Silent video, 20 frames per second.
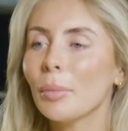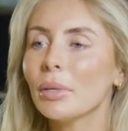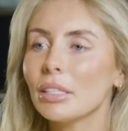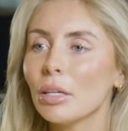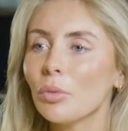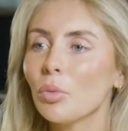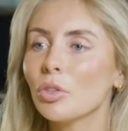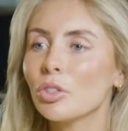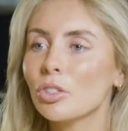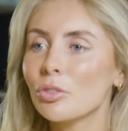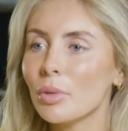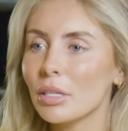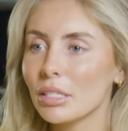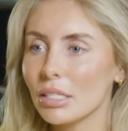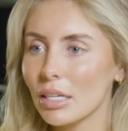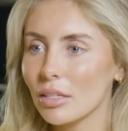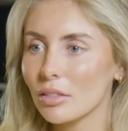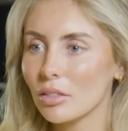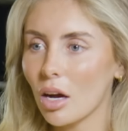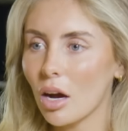my dad watches my
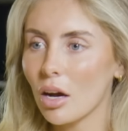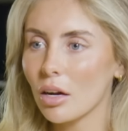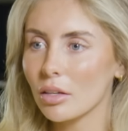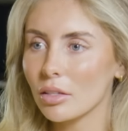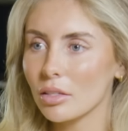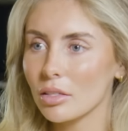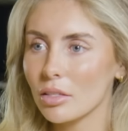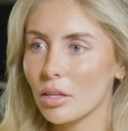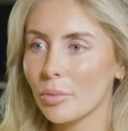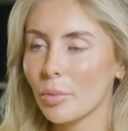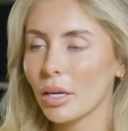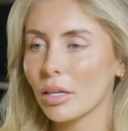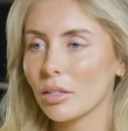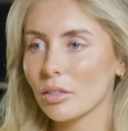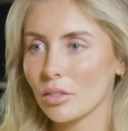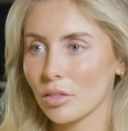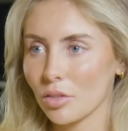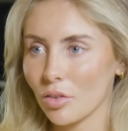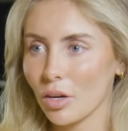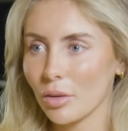TikToks and my
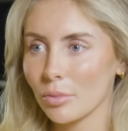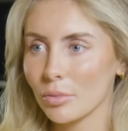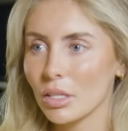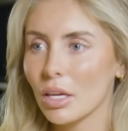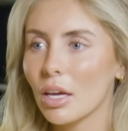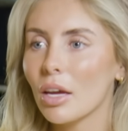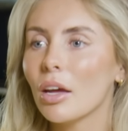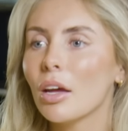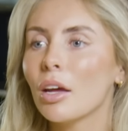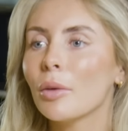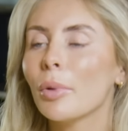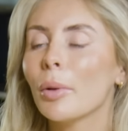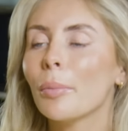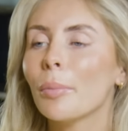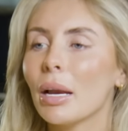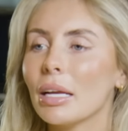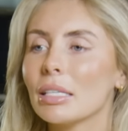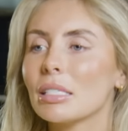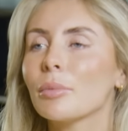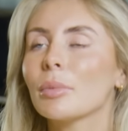Instagrams. But
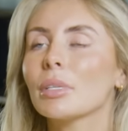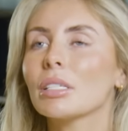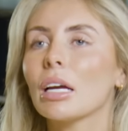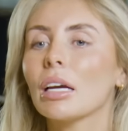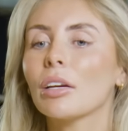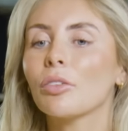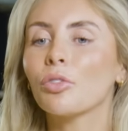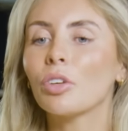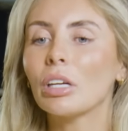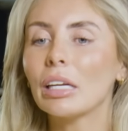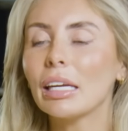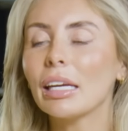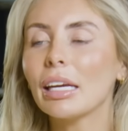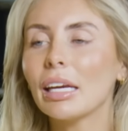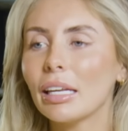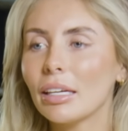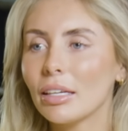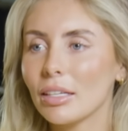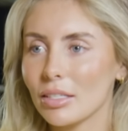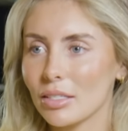bless him, he's like really
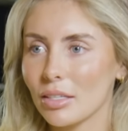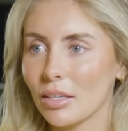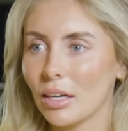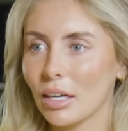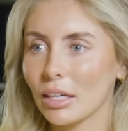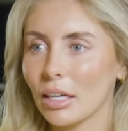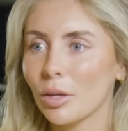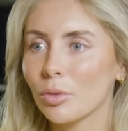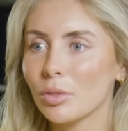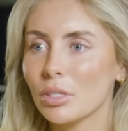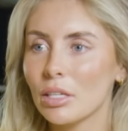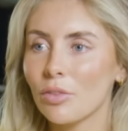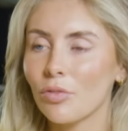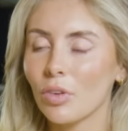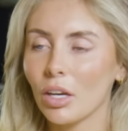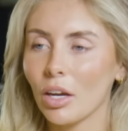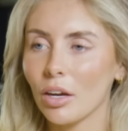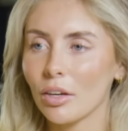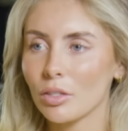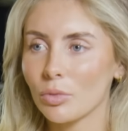innocent. Like, he'll see
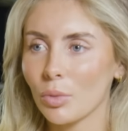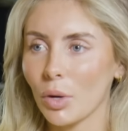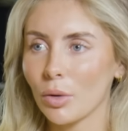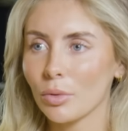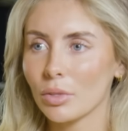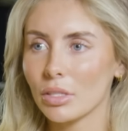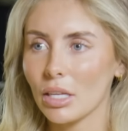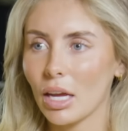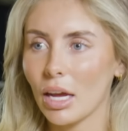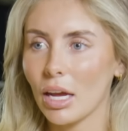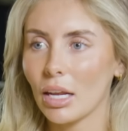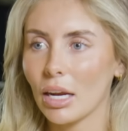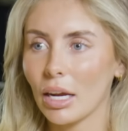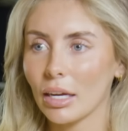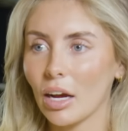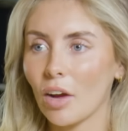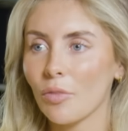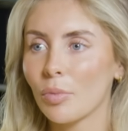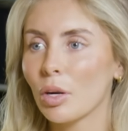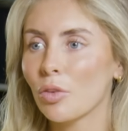videos where it will say
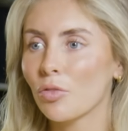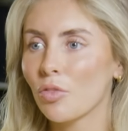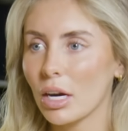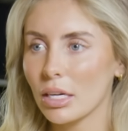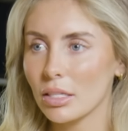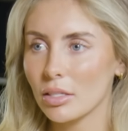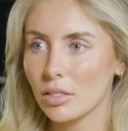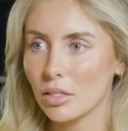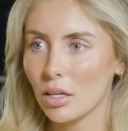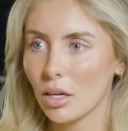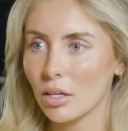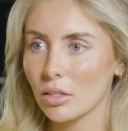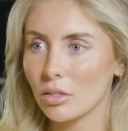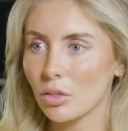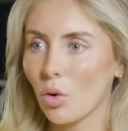like, I've been arrested